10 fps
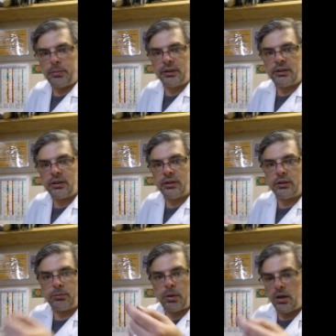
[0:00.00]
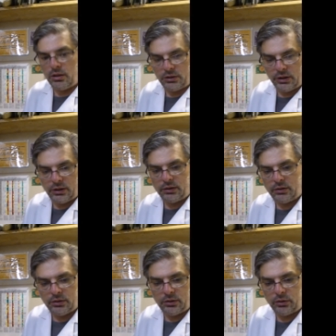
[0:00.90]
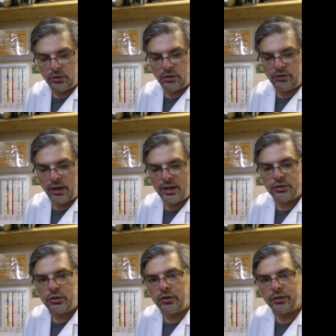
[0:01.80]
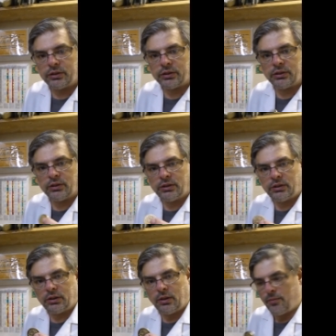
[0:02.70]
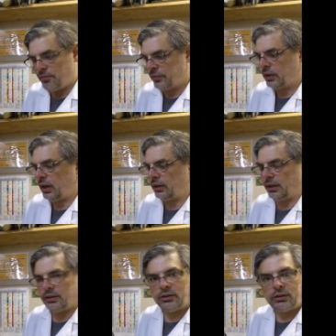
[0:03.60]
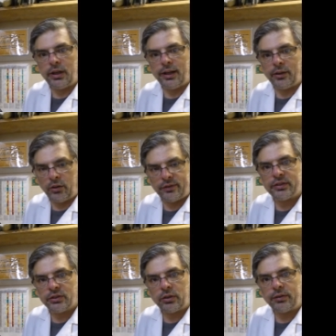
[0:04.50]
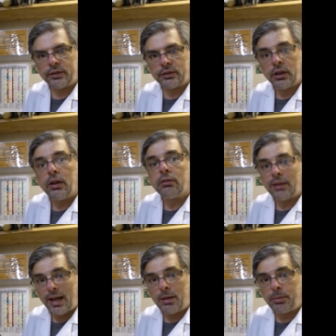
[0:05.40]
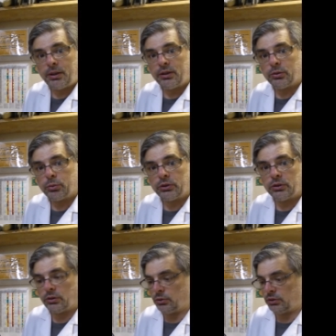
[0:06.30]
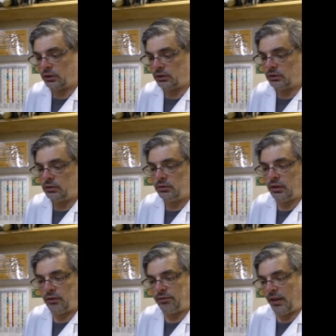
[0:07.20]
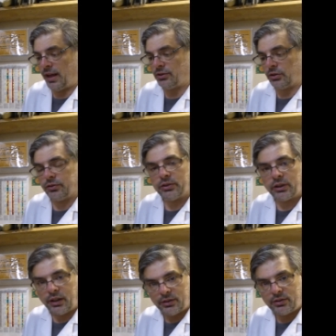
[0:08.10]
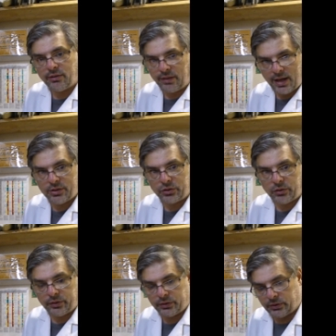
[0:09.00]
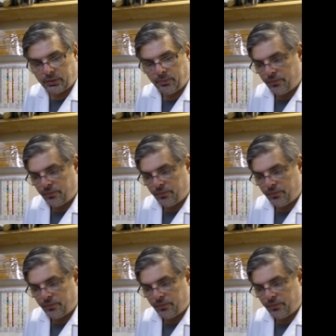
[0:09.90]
Basically, you're polishing your flat surfaces against a curved surface. Lapping is when you're using a flat surface against a flat surface.